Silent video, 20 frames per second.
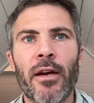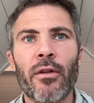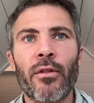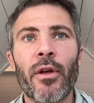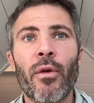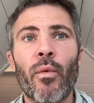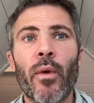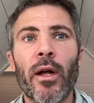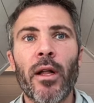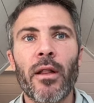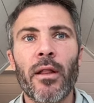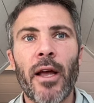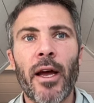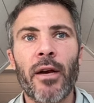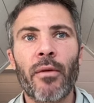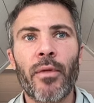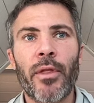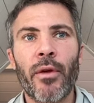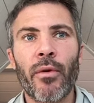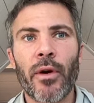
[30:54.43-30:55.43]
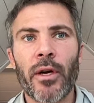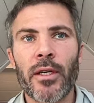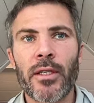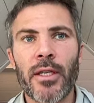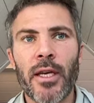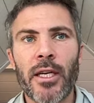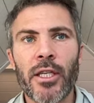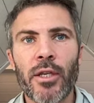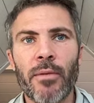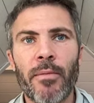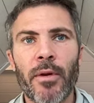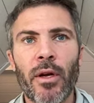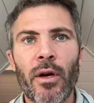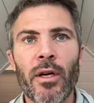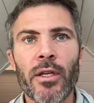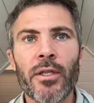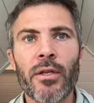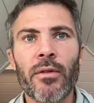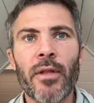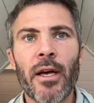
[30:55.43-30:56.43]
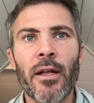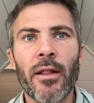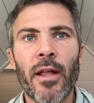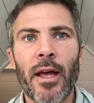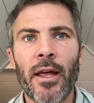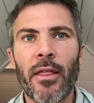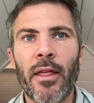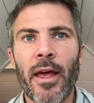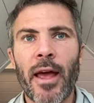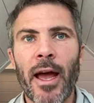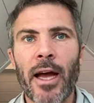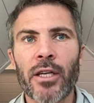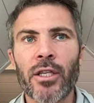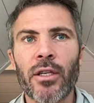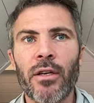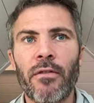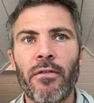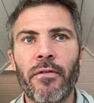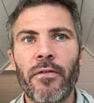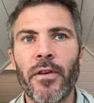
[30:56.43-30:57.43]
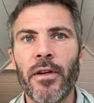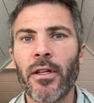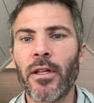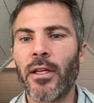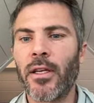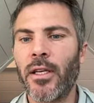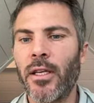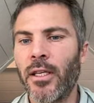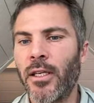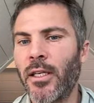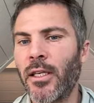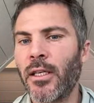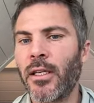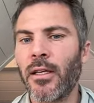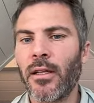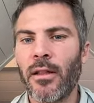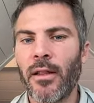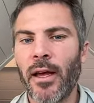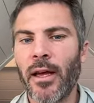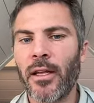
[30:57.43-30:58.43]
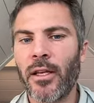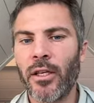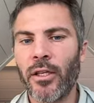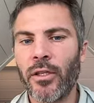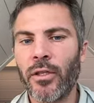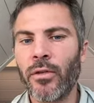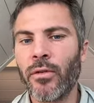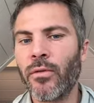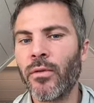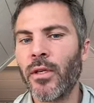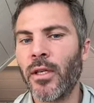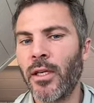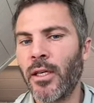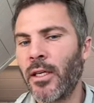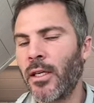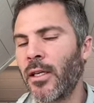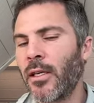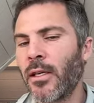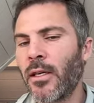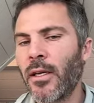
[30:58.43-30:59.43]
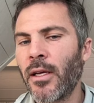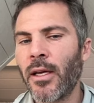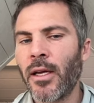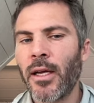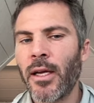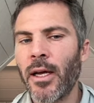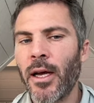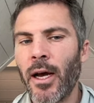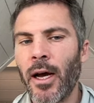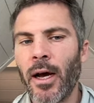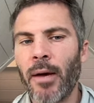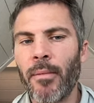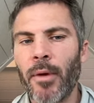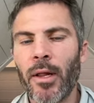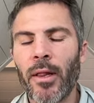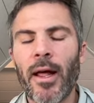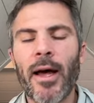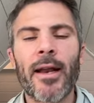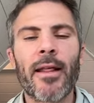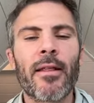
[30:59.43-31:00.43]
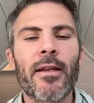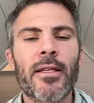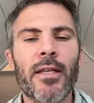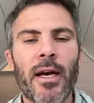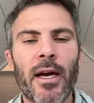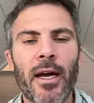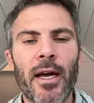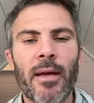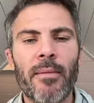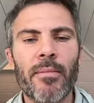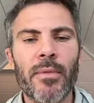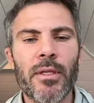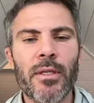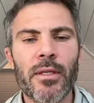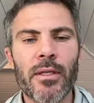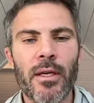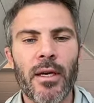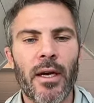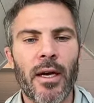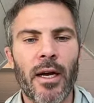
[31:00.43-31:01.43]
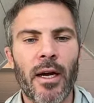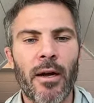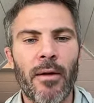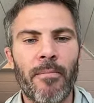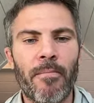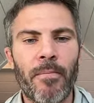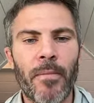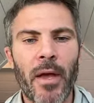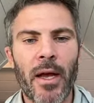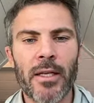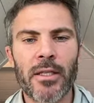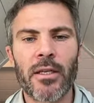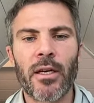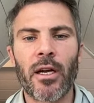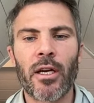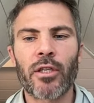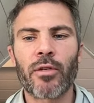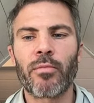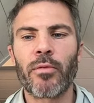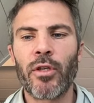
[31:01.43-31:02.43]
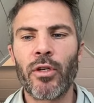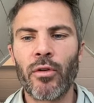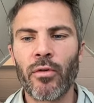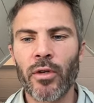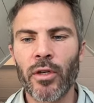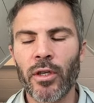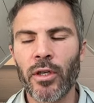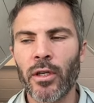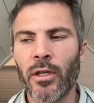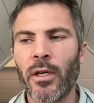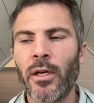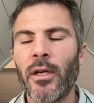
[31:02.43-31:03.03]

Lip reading: only well aligned with the organization, but also that they actually fill a need that you need. A lot of the times, as an entrepreneur,